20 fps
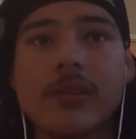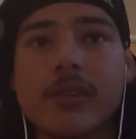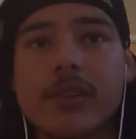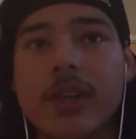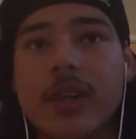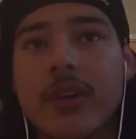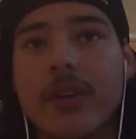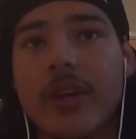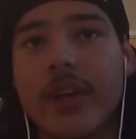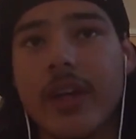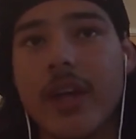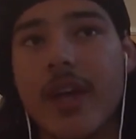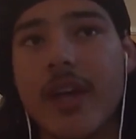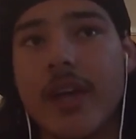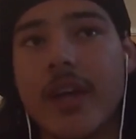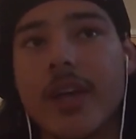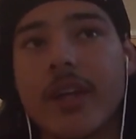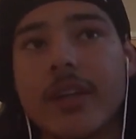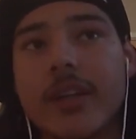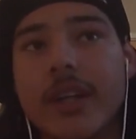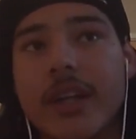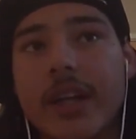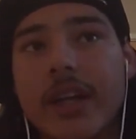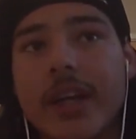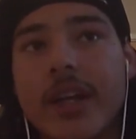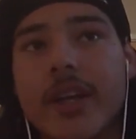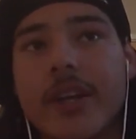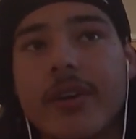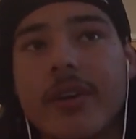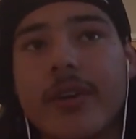like, hey, did I
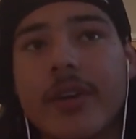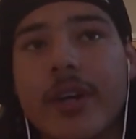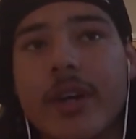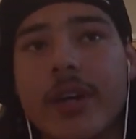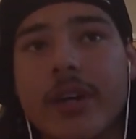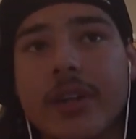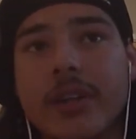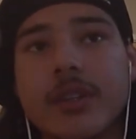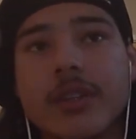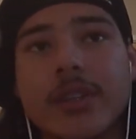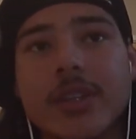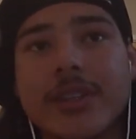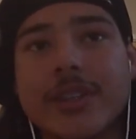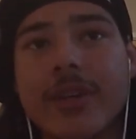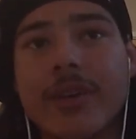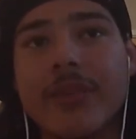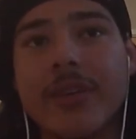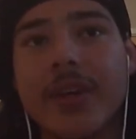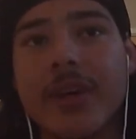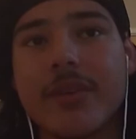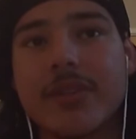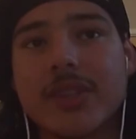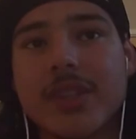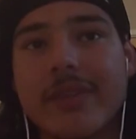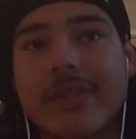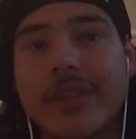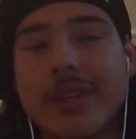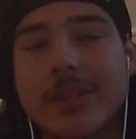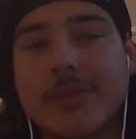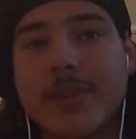get it or not? Because I don't think I was
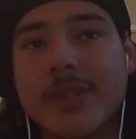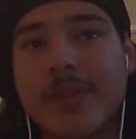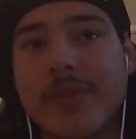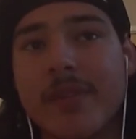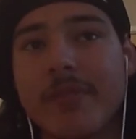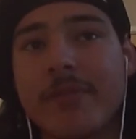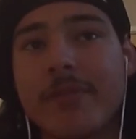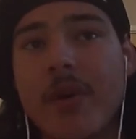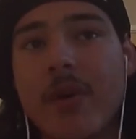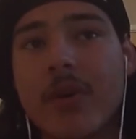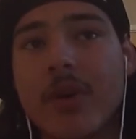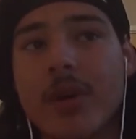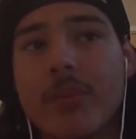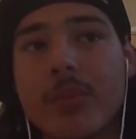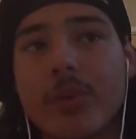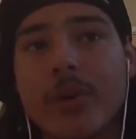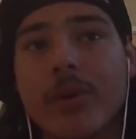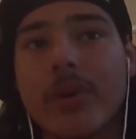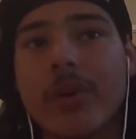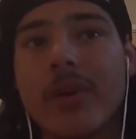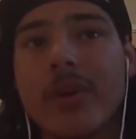given a specific phone number.